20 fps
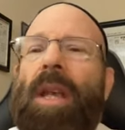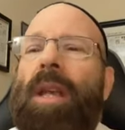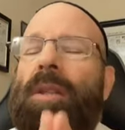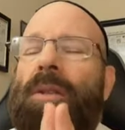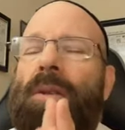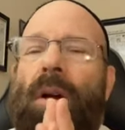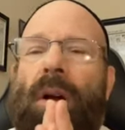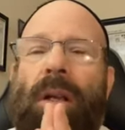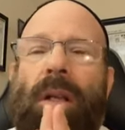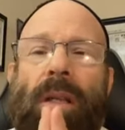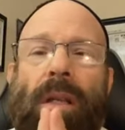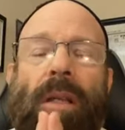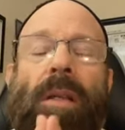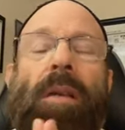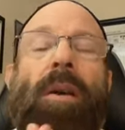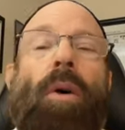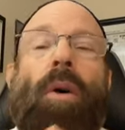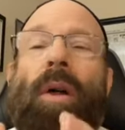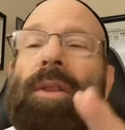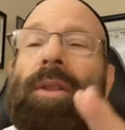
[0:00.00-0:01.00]
talking
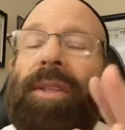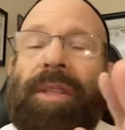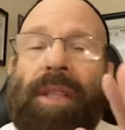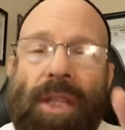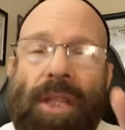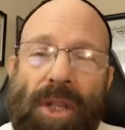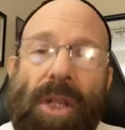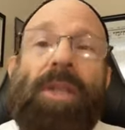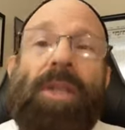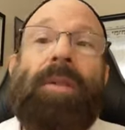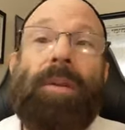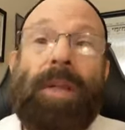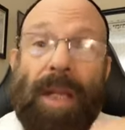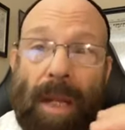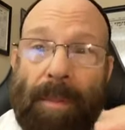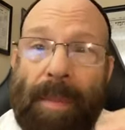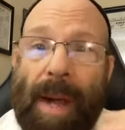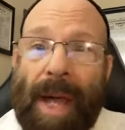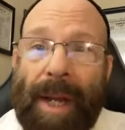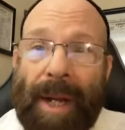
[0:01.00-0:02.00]
all the teachings from the
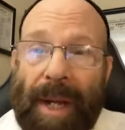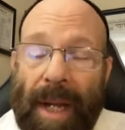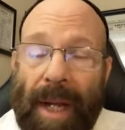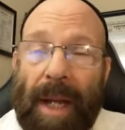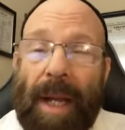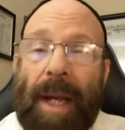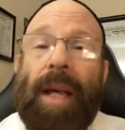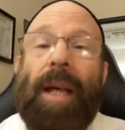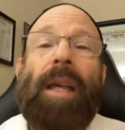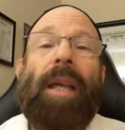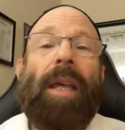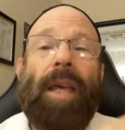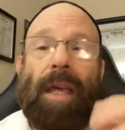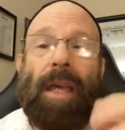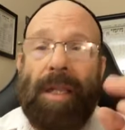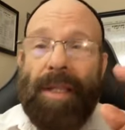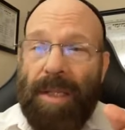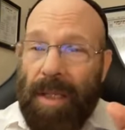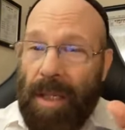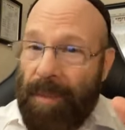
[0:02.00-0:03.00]
Gemara
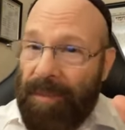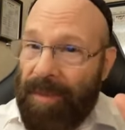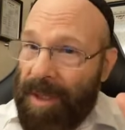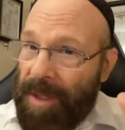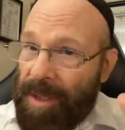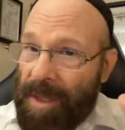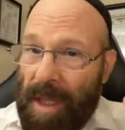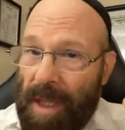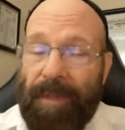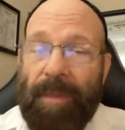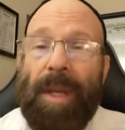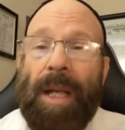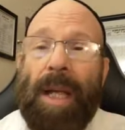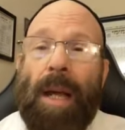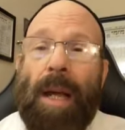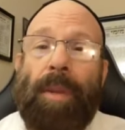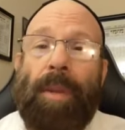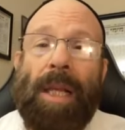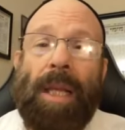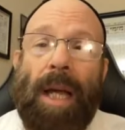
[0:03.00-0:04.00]
and some of the stuff in the
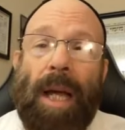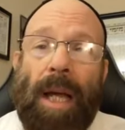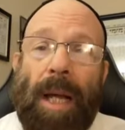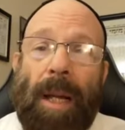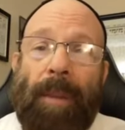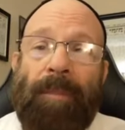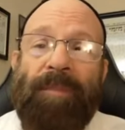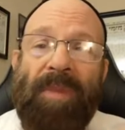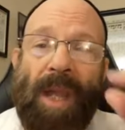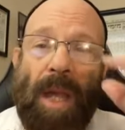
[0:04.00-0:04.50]
Kabbalah.